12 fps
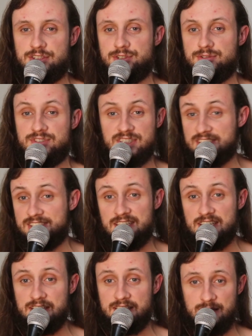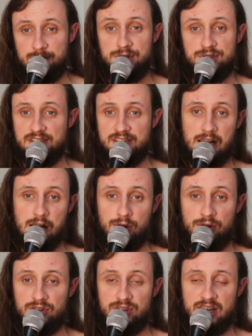to succeed in music
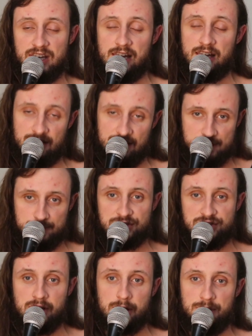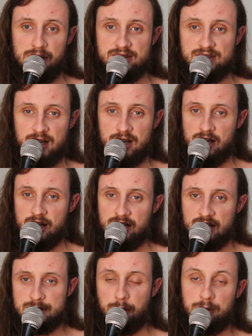however they can, and especially on bass,
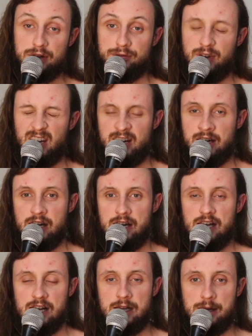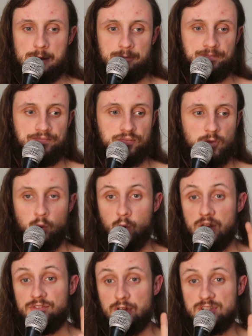because I'm a big fan.
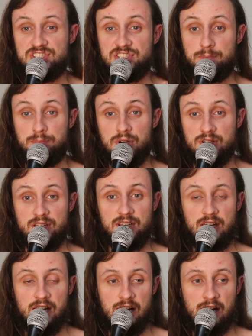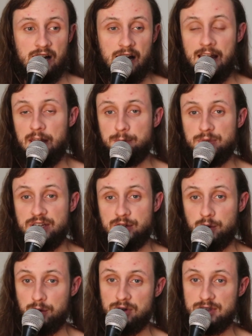One of those is a book, How to Play
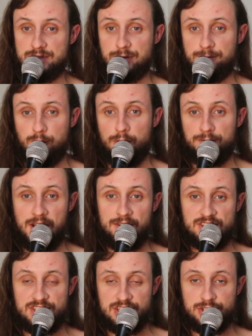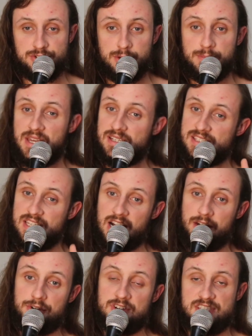Chords for 4, 5, and 6 string bass. The
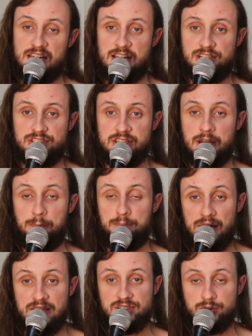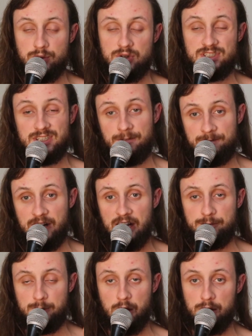other is actually a bass course, a
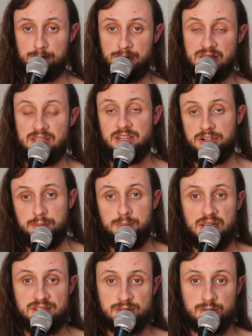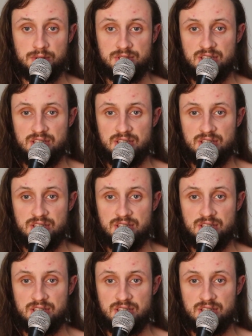5-part beginner bass course,